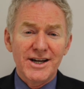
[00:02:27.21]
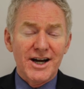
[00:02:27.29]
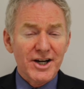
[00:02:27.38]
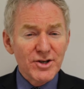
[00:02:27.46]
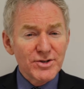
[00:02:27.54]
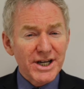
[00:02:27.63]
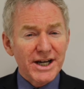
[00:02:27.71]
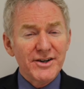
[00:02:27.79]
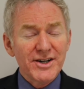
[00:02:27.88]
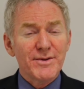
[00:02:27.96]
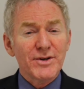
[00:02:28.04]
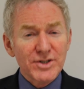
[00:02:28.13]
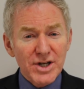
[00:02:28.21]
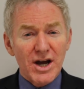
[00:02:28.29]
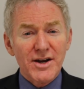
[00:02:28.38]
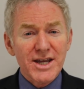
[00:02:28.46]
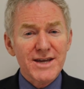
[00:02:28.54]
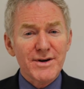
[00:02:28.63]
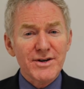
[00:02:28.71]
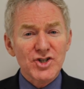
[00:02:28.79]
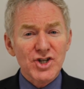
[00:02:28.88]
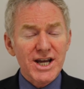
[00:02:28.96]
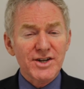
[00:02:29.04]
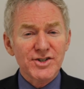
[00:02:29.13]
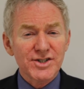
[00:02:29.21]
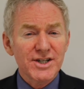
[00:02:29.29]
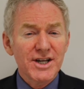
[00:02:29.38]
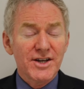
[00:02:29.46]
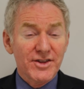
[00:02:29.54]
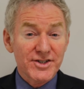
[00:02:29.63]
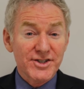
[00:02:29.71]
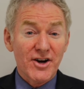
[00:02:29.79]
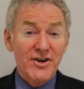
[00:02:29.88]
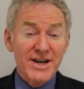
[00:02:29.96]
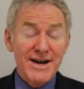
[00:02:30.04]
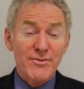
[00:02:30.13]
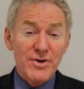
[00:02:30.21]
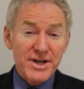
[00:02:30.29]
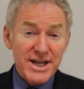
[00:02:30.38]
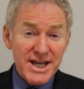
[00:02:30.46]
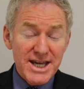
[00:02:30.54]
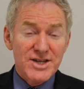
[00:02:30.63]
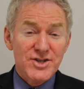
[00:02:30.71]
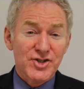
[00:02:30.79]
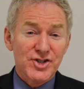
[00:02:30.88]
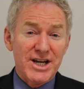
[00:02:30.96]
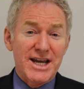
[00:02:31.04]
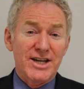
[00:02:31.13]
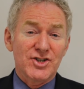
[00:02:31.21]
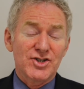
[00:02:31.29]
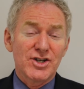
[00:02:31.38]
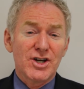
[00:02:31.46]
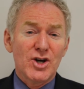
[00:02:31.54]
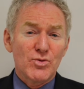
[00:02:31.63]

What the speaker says: Are you tired about talking about change? The START Network is change.